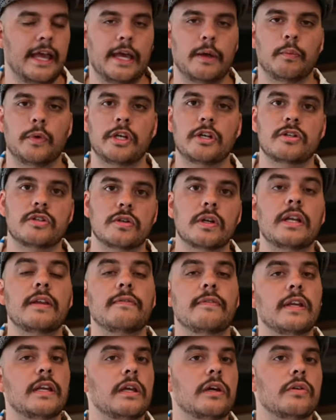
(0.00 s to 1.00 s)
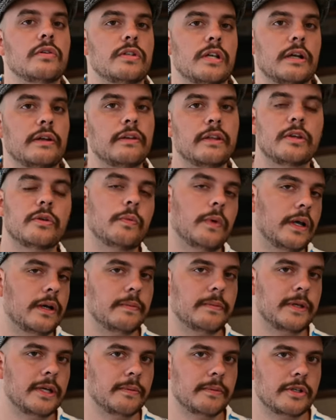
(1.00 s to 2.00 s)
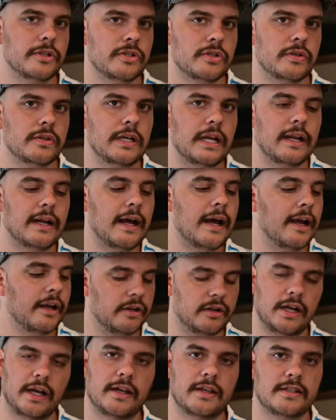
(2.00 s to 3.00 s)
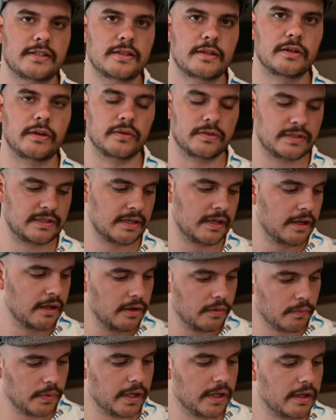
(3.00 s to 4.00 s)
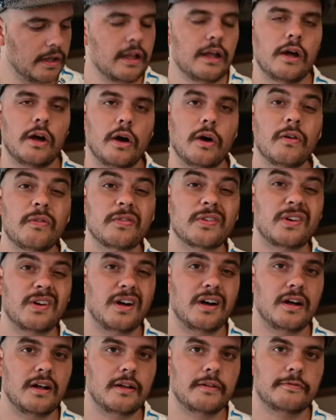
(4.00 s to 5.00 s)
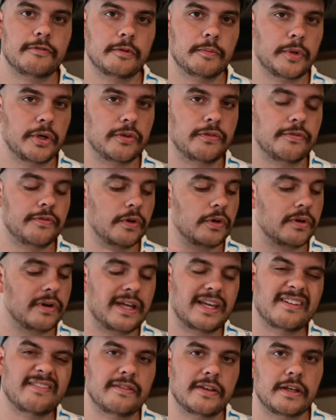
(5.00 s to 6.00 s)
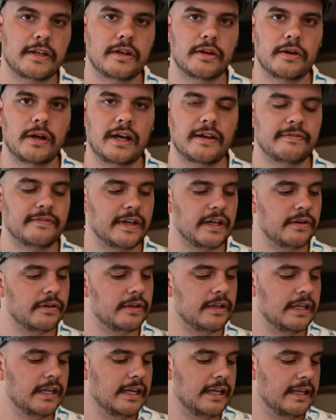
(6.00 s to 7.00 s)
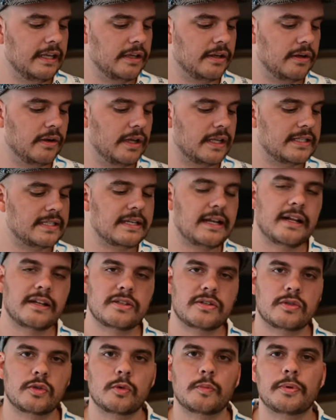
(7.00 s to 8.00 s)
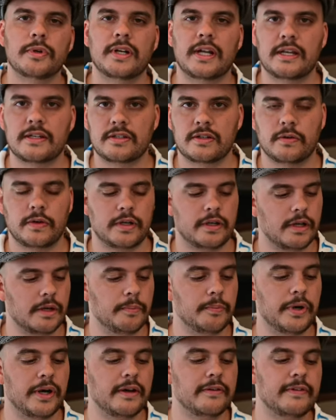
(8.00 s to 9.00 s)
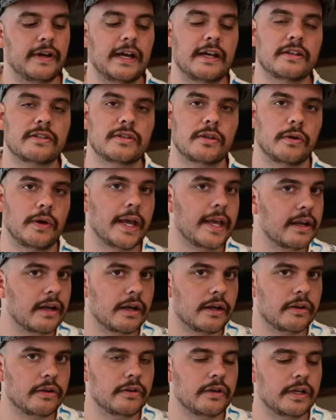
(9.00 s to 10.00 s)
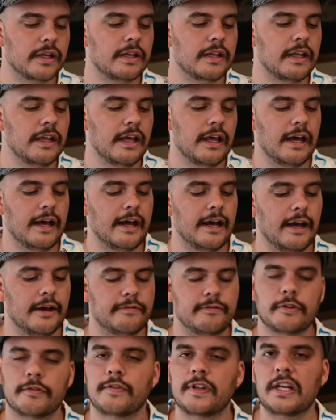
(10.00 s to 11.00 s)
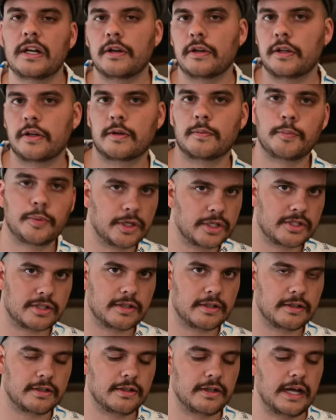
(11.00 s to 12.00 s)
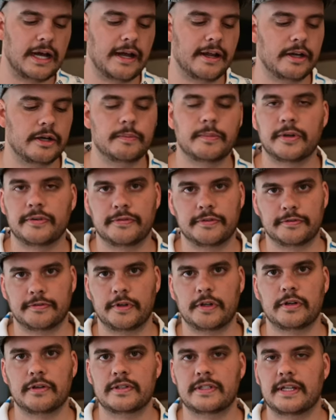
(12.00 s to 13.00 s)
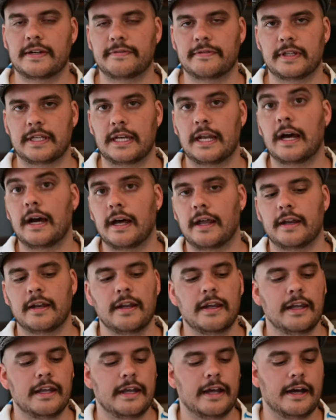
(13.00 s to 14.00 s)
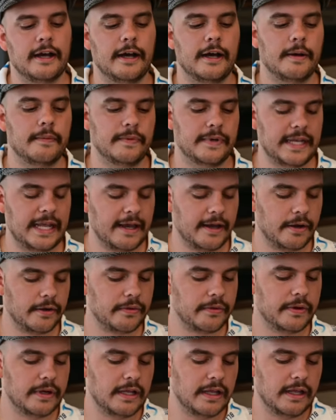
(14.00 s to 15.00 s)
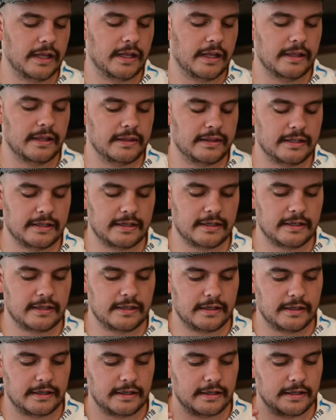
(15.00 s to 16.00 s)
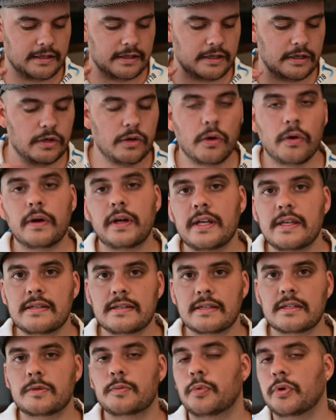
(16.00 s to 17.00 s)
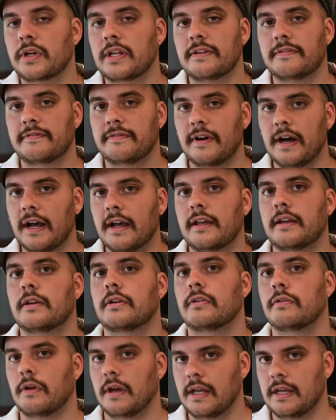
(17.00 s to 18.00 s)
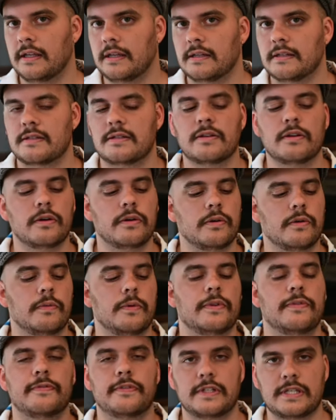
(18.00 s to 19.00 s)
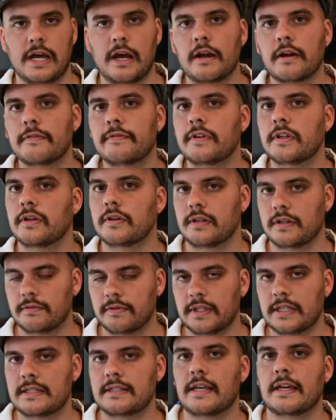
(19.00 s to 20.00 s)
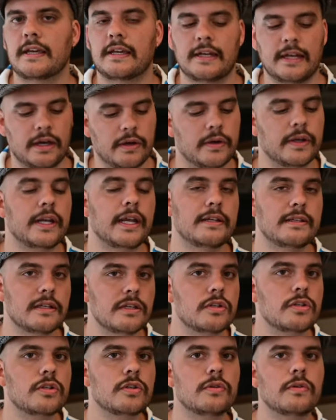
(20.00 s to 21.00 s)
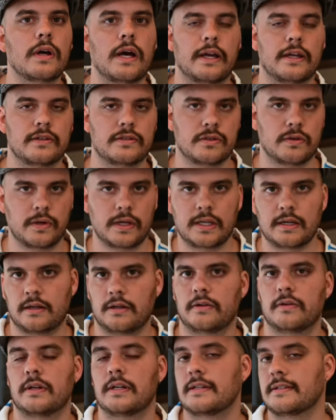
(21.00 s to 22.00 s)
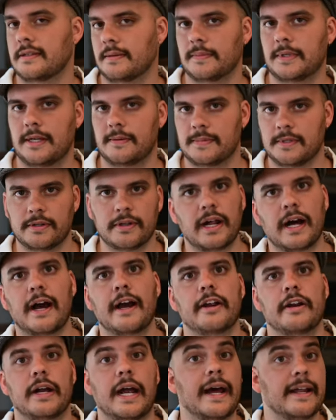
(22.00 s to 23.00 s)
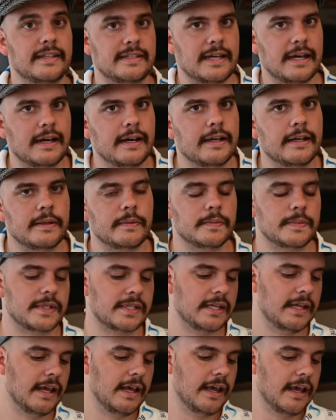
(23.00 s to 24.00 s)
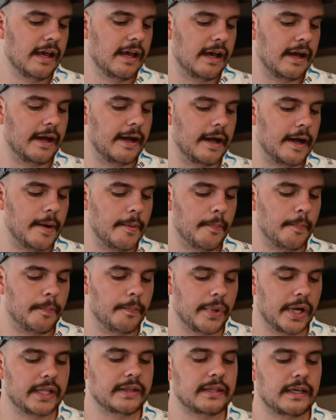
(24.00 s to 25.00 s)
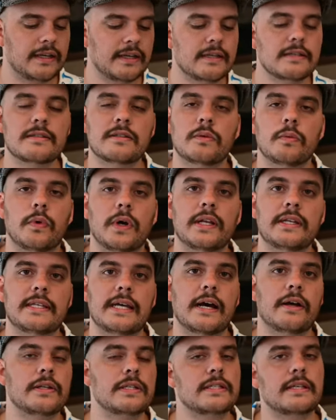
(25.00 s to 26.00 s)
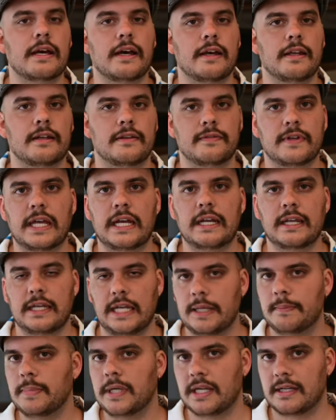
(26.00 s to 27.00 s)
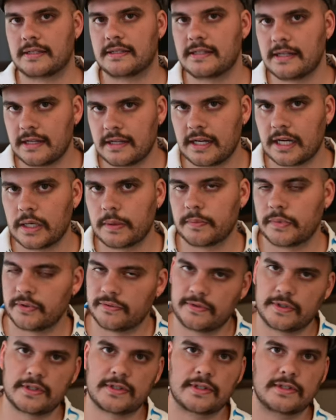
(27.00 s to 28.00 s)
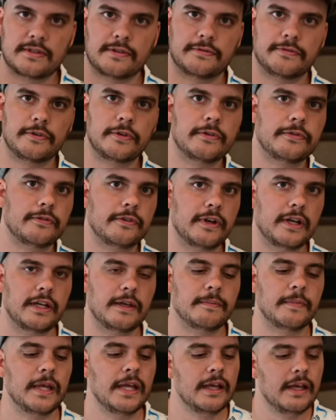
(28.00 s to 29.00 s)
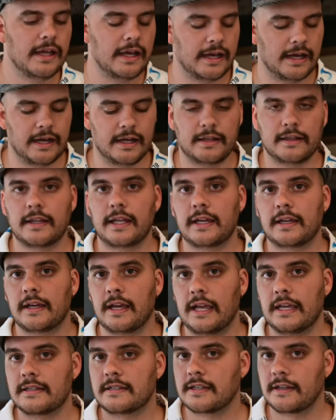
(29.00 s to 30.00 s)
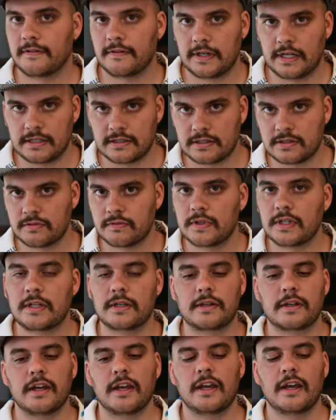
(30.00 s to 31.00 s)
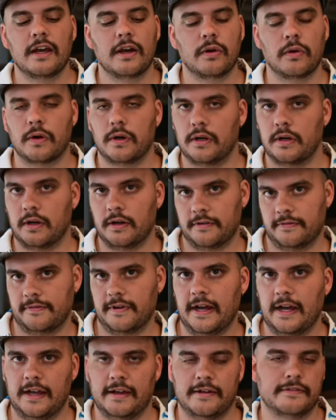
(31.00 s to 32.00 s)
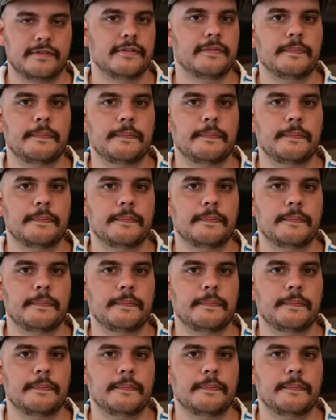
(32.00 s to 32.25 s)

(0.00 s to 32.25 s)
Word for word: And when you're shooting video, generally you wanna be able to shoot at higher ISOs. Well, overall, for both photo and video, I found, you know, it's not super nice going above ISO 800. Uh, for video, you can push it a little higher, but for photos, definitely not. Um, now, the noise is pretty fine grained, so with photography, you can really take it out, and I did shoot ISO 800 and sometimes a little higher at times. Um, but that is the one downside of getting an APS-C camera versus a full frame uh, like a A7S III or an R5.